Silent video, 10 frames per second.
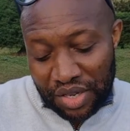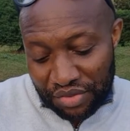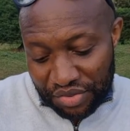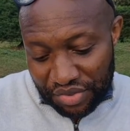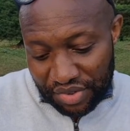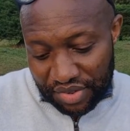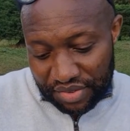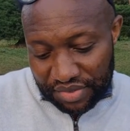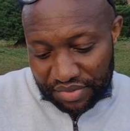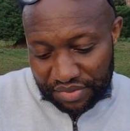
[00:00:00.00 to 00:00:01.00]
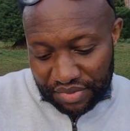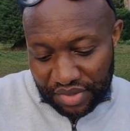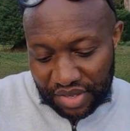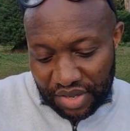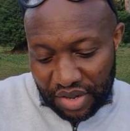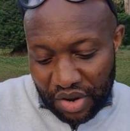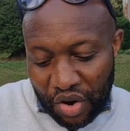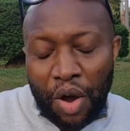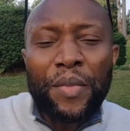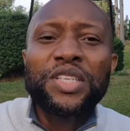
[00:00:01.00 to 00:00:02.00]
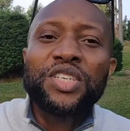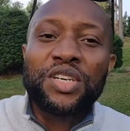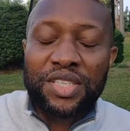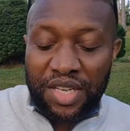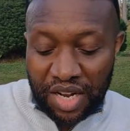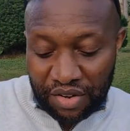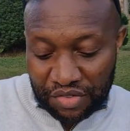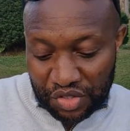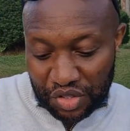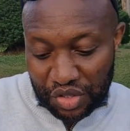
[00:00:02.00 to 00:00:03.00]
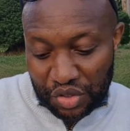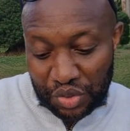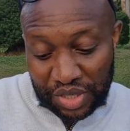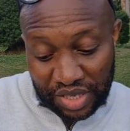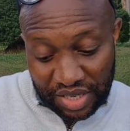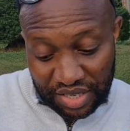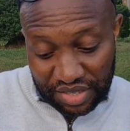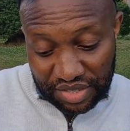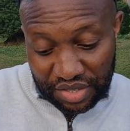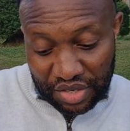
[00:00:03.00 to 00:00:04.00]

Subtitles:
to live. Commit yourselves today